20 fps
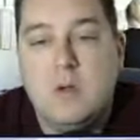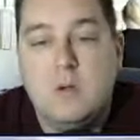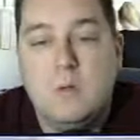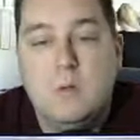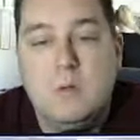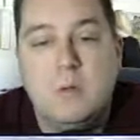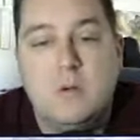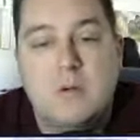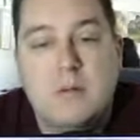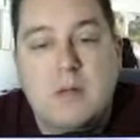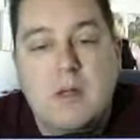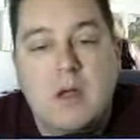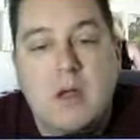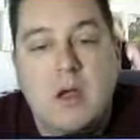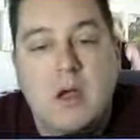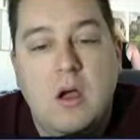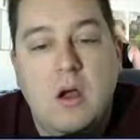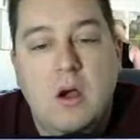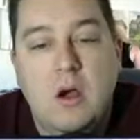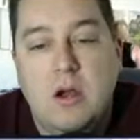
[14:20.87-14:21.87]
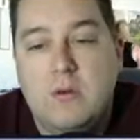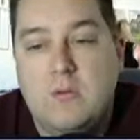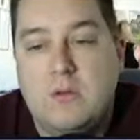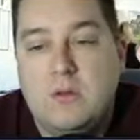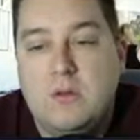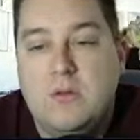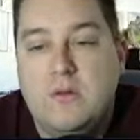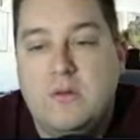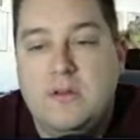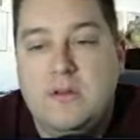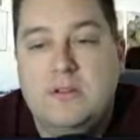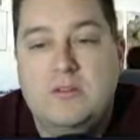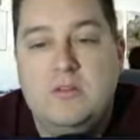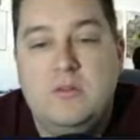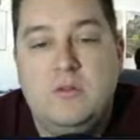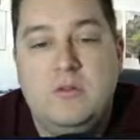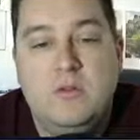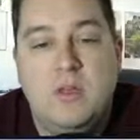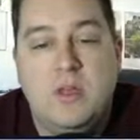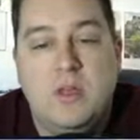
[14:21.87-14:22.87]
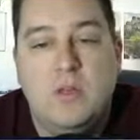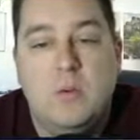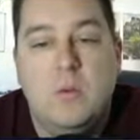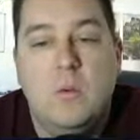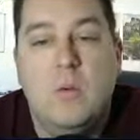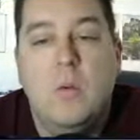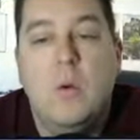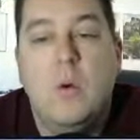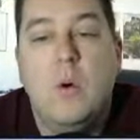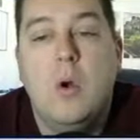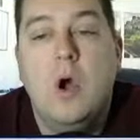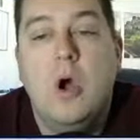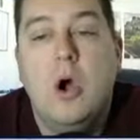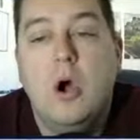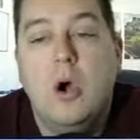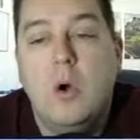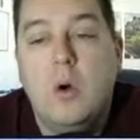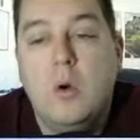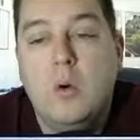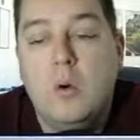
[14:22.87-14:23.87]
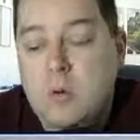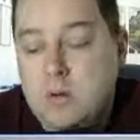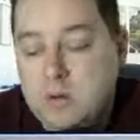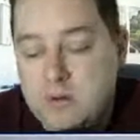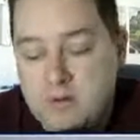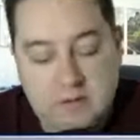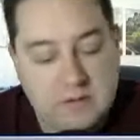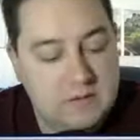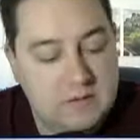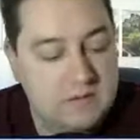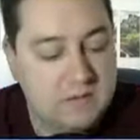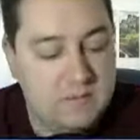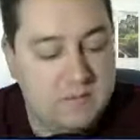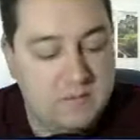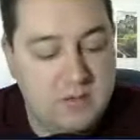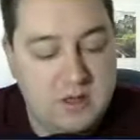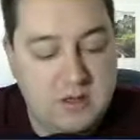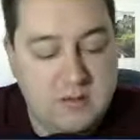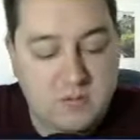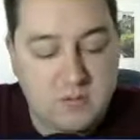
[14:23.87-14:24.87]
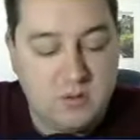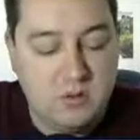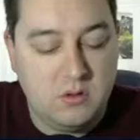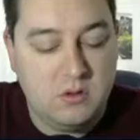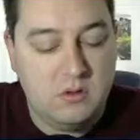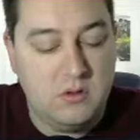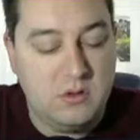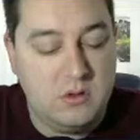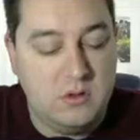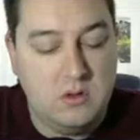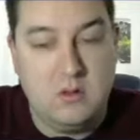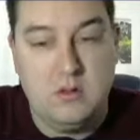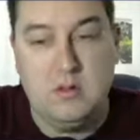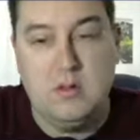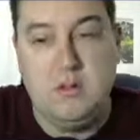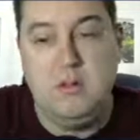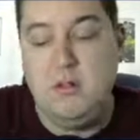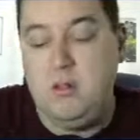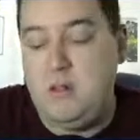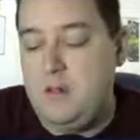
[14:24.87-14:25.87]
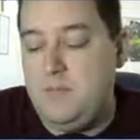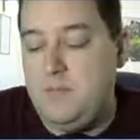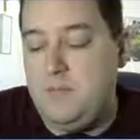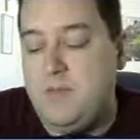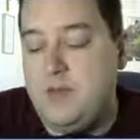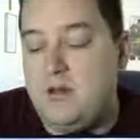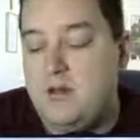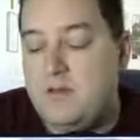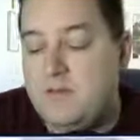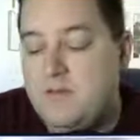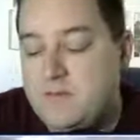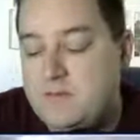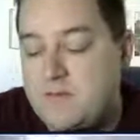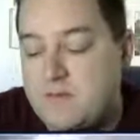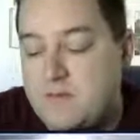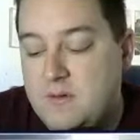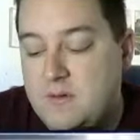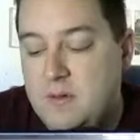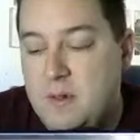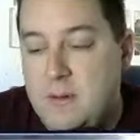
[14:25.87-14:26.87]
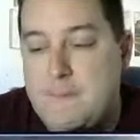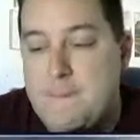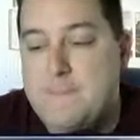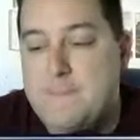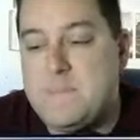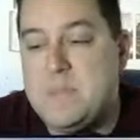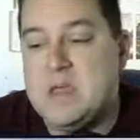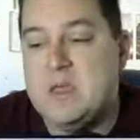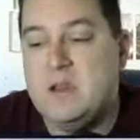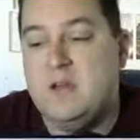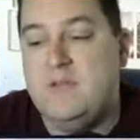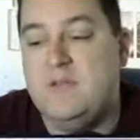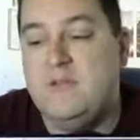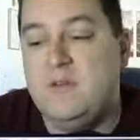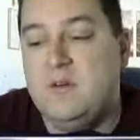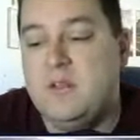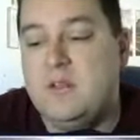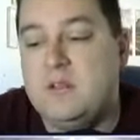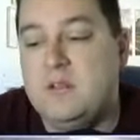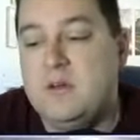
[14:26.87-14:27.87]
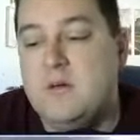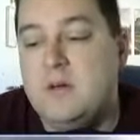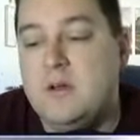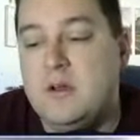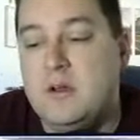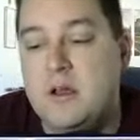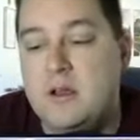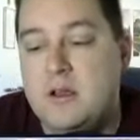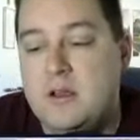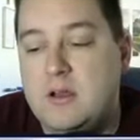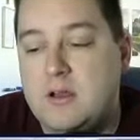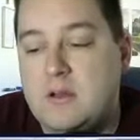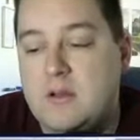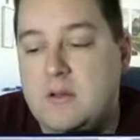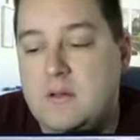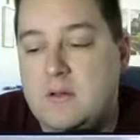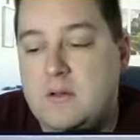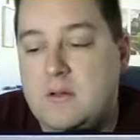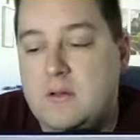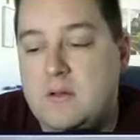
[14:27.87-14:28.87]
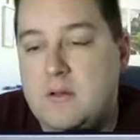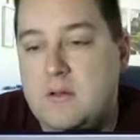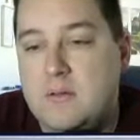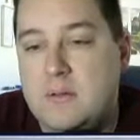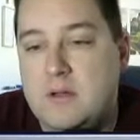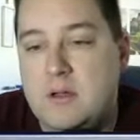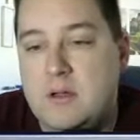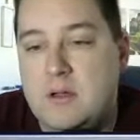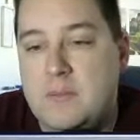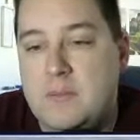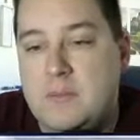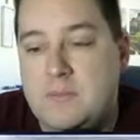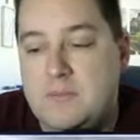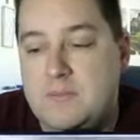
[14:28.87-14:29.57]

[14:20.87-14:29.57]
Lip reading: Cool. All right, we're going to throw some people a bit of what's going on here. So here we go.